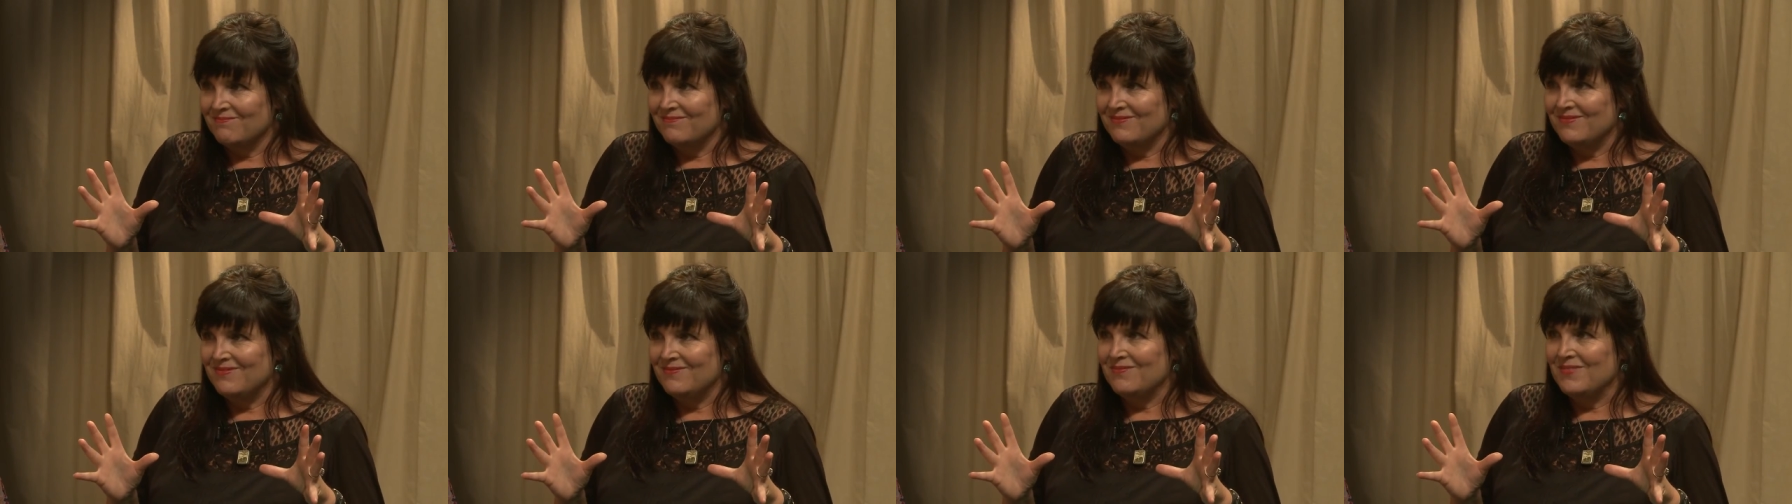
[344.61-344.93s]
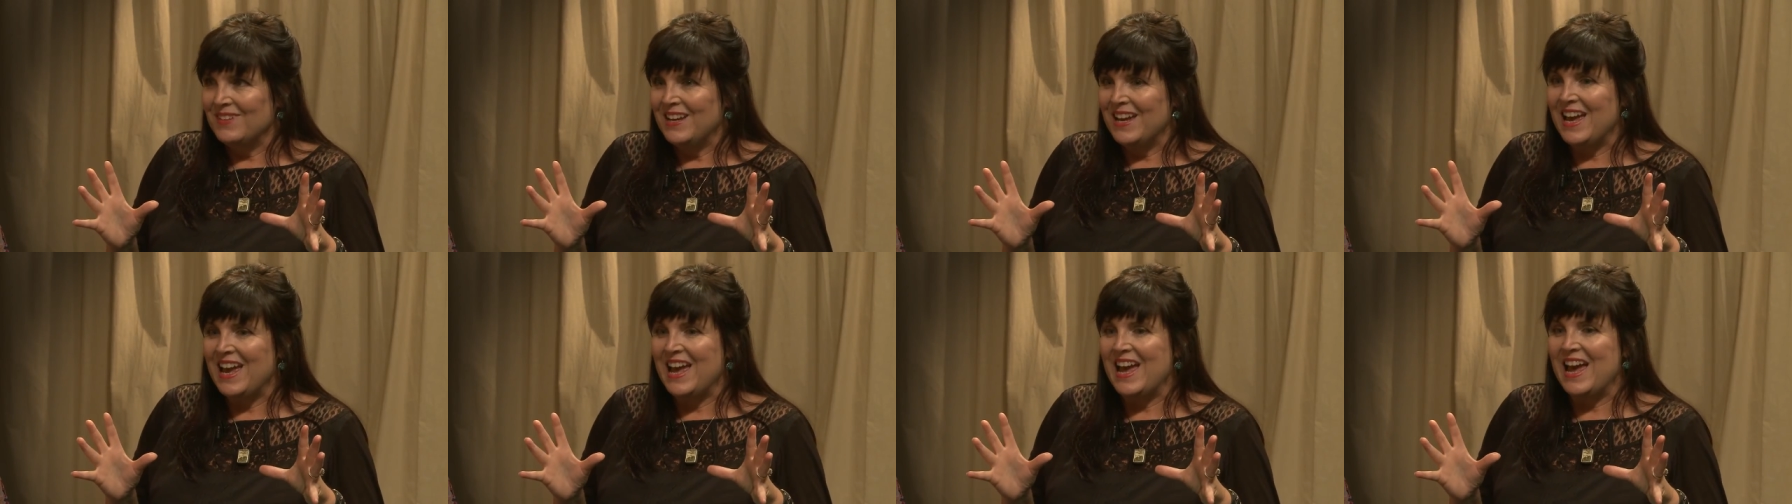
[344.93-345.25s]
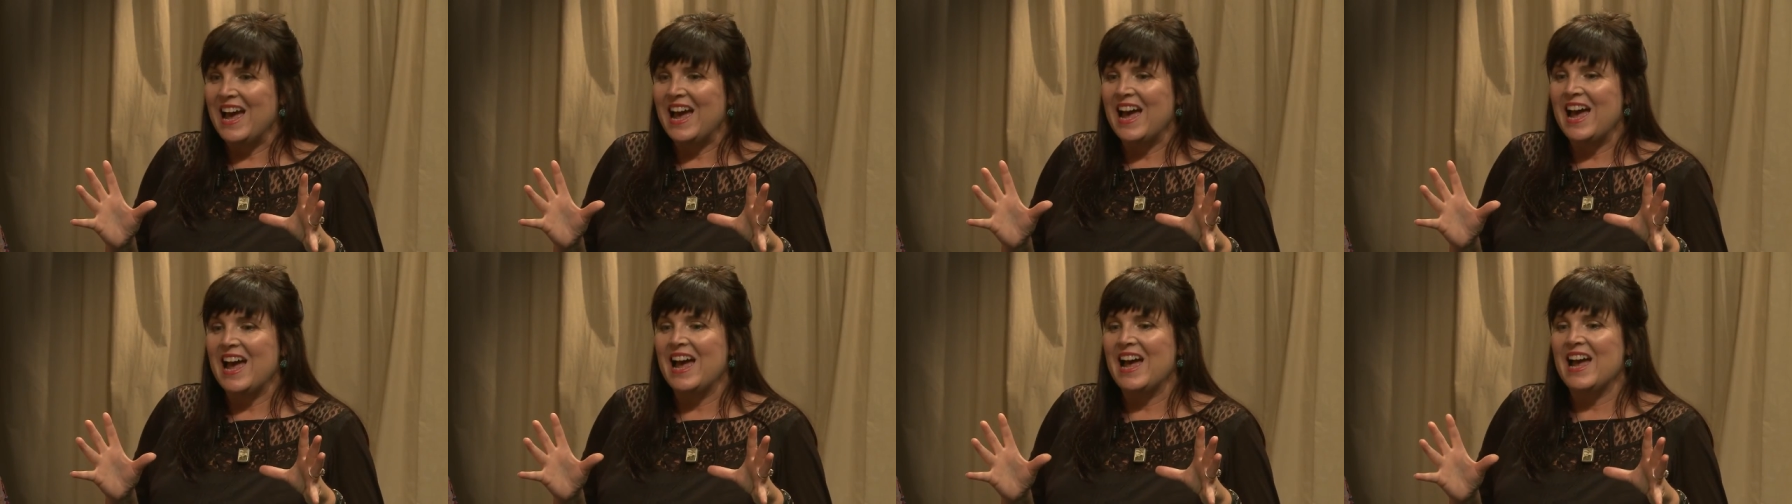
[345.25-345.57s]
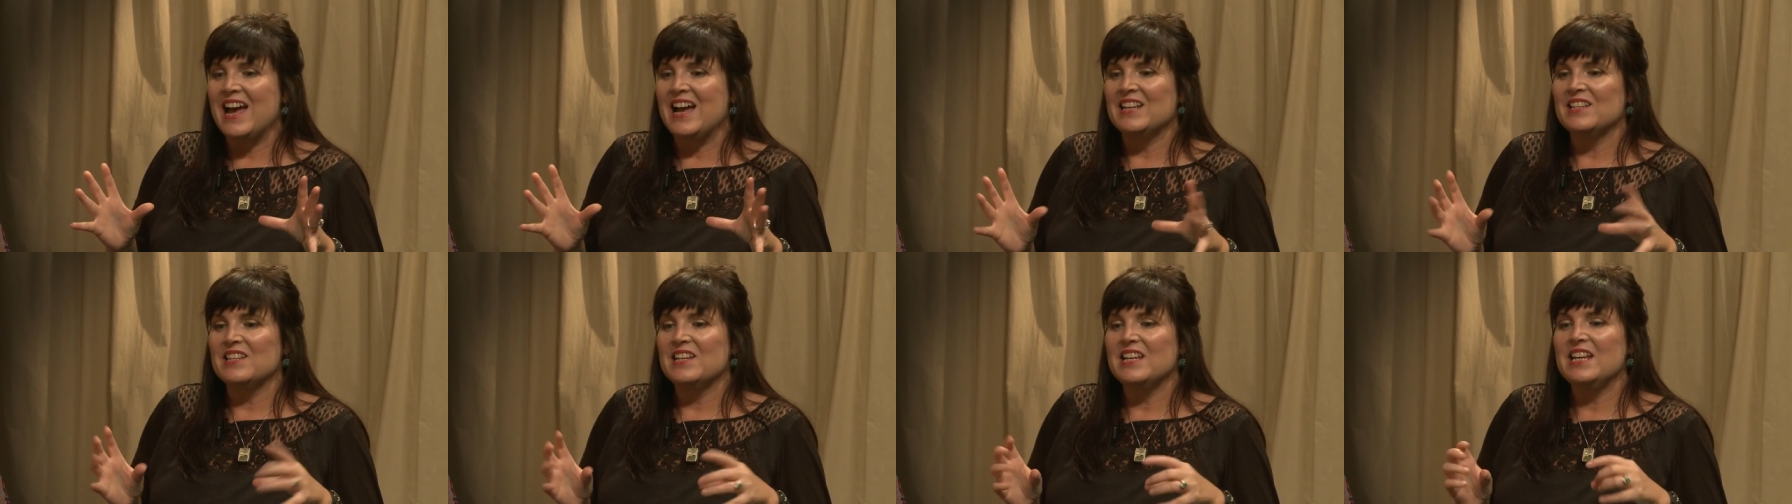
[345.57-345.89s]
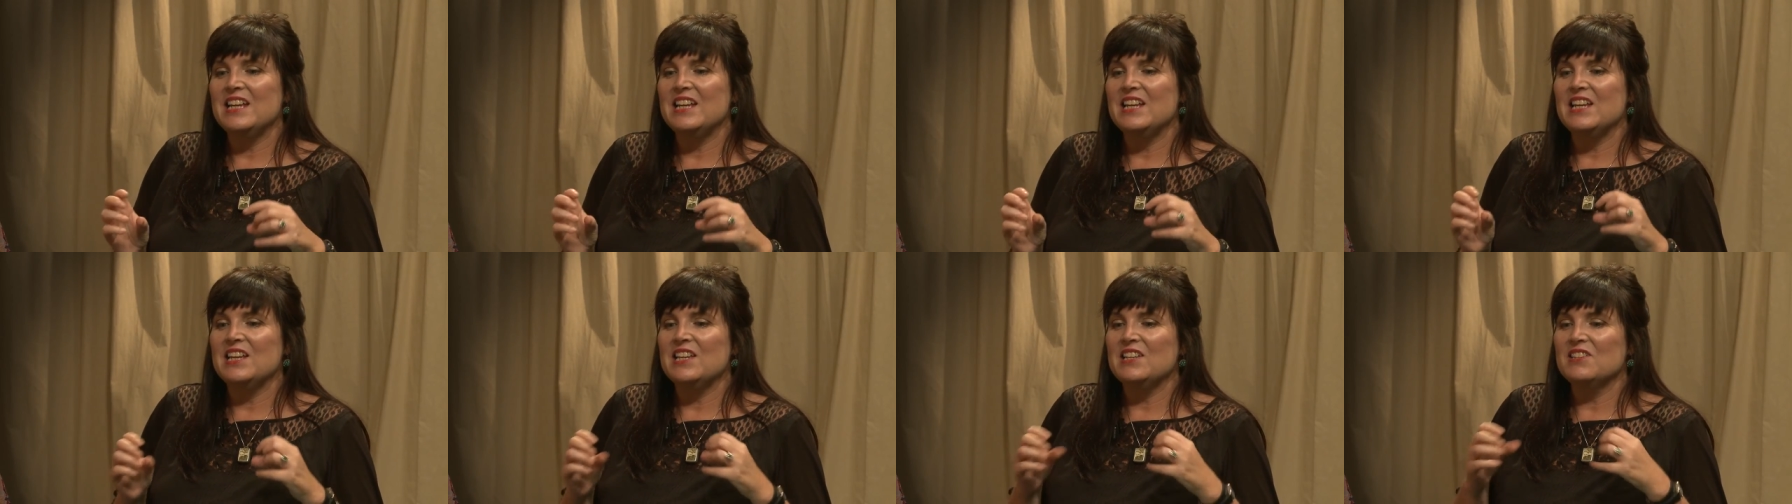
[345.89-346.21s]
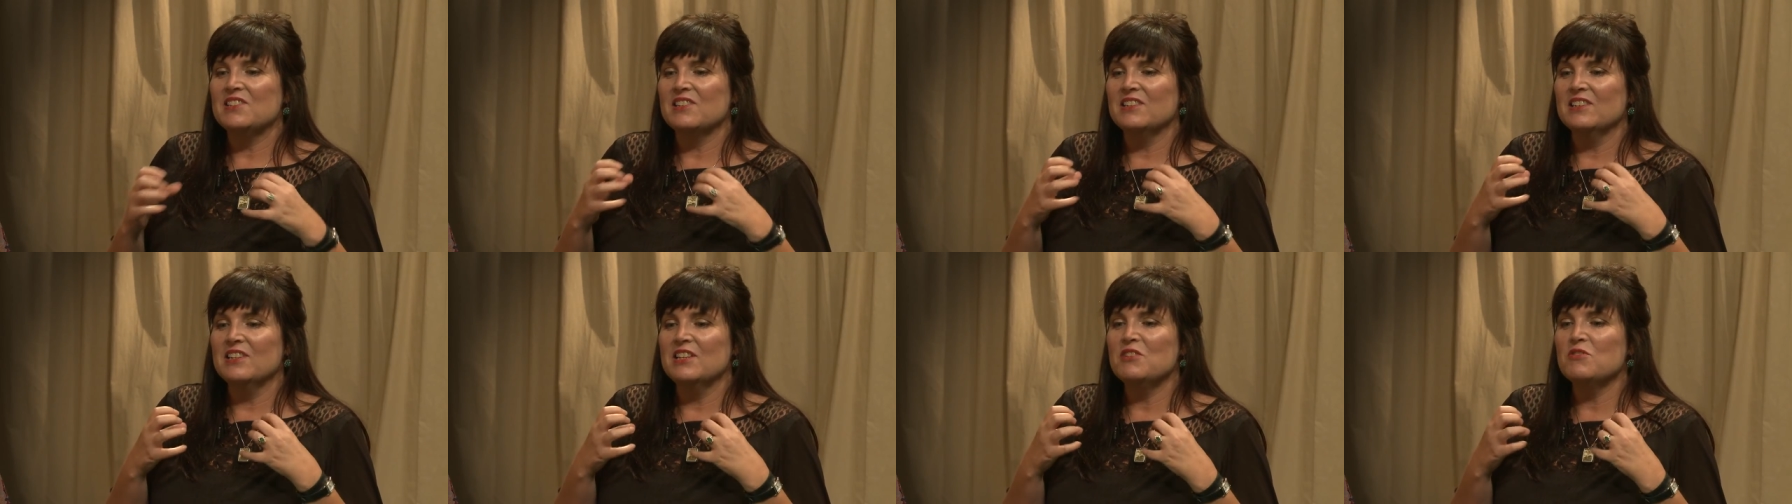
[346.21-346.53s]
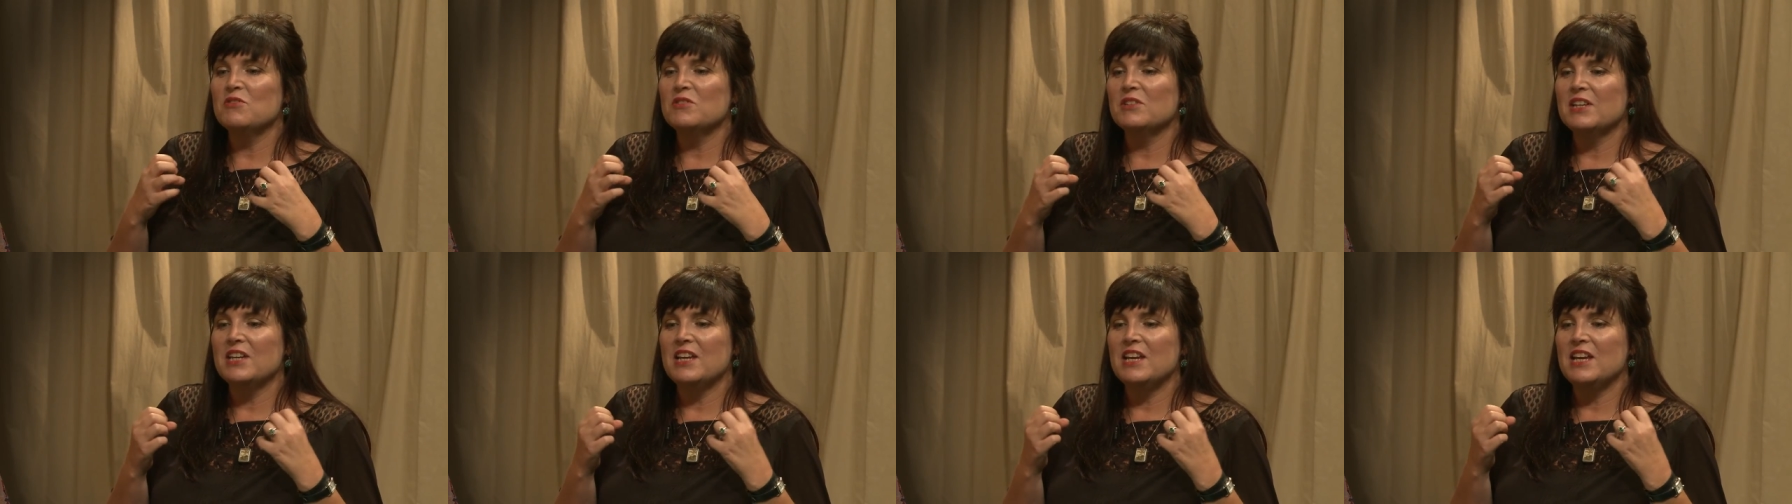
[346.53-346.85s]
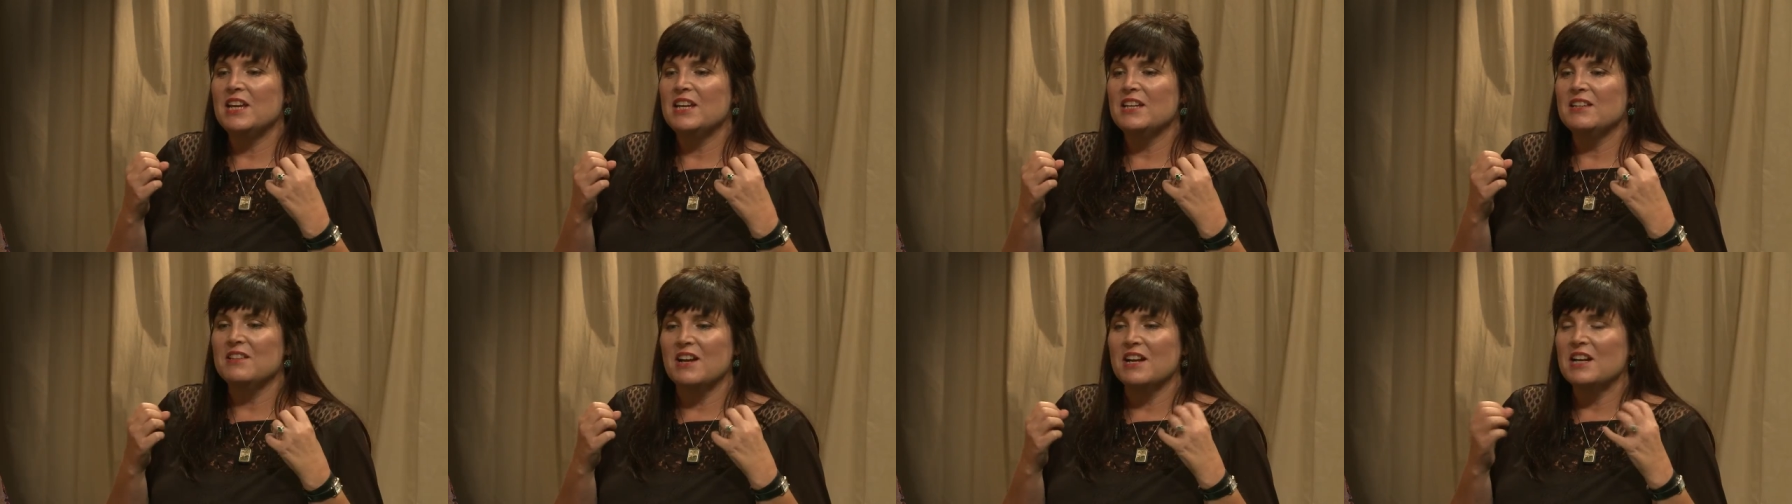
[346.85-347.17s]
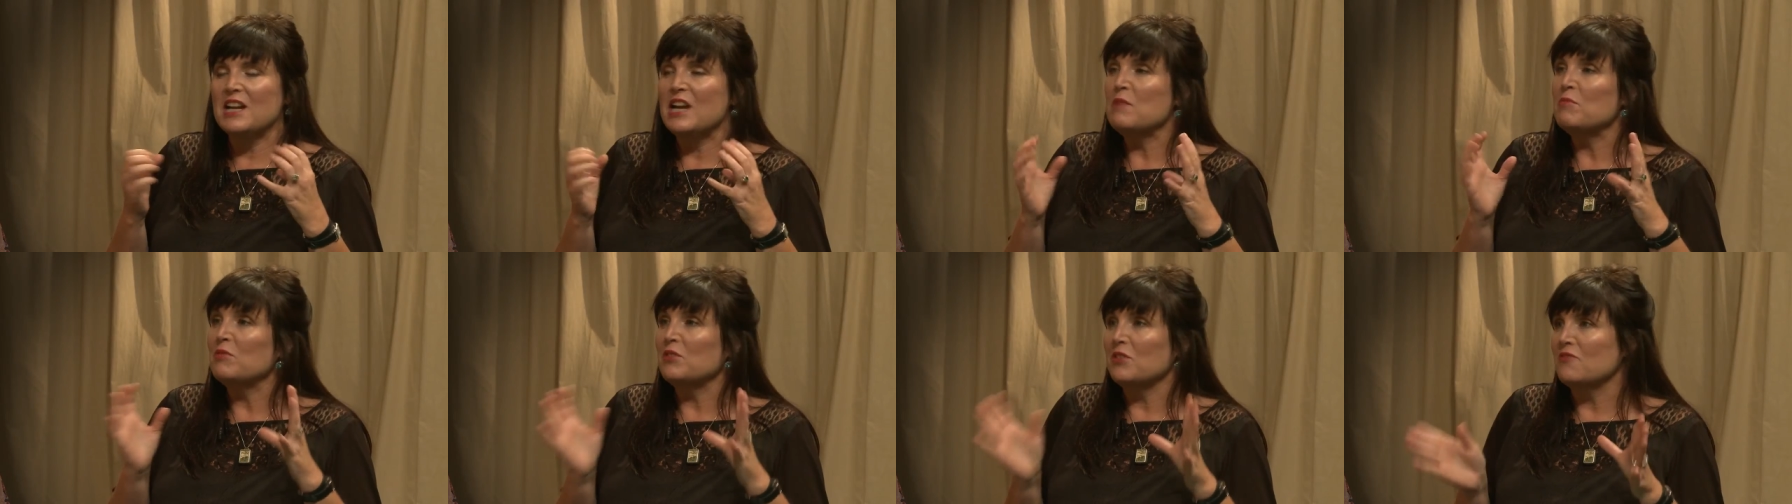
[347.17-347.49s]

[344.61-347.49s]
Mm-hmm. And he's literally not able